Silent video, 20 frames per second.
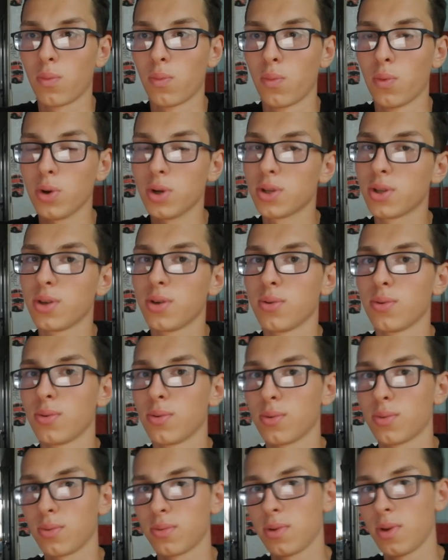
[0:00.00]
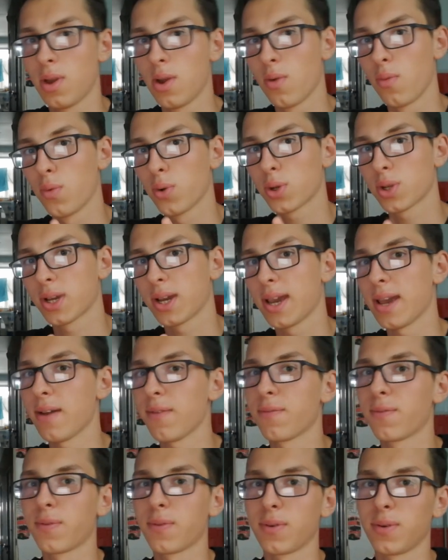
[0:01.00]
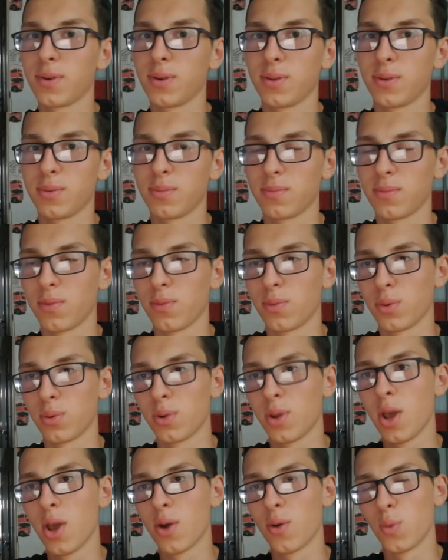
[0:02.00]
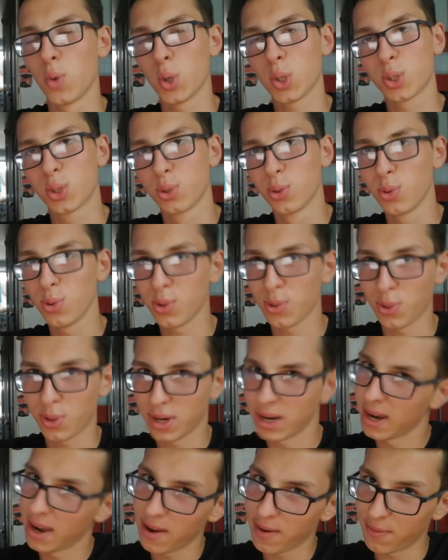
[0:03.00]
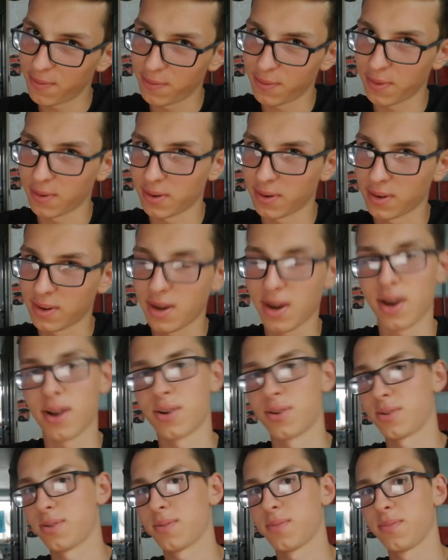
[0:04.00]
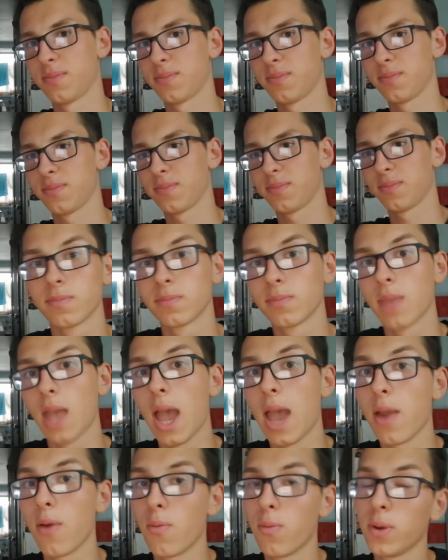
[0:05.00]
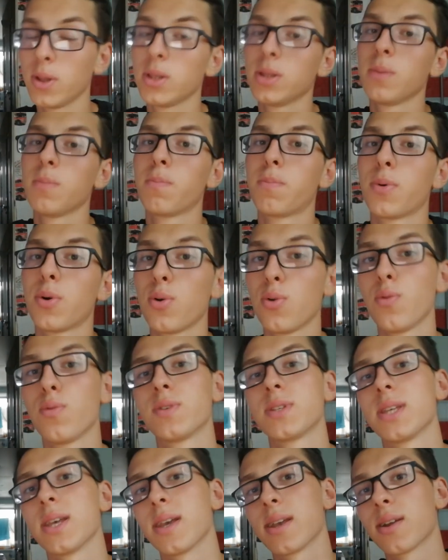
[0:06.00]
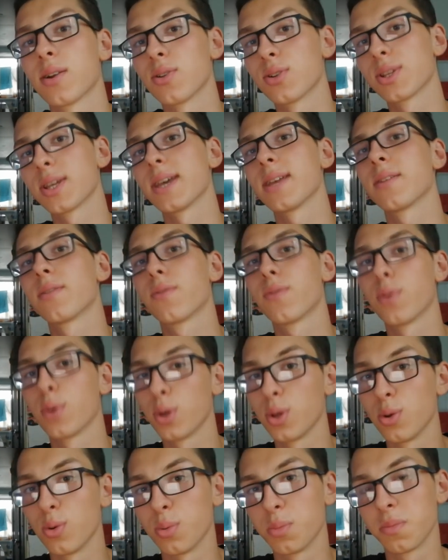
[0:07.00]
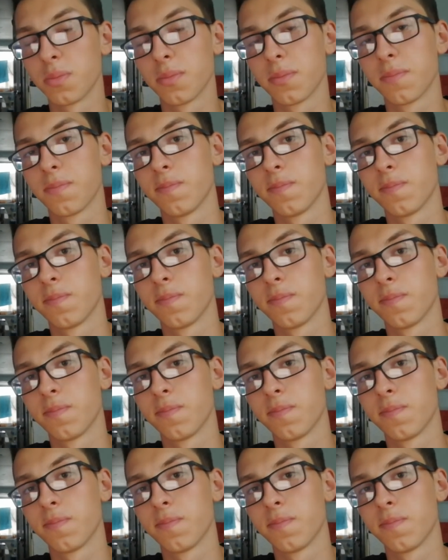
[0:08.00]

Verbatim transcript: what you, what have, what do you have uh, car. I will improve the content for you.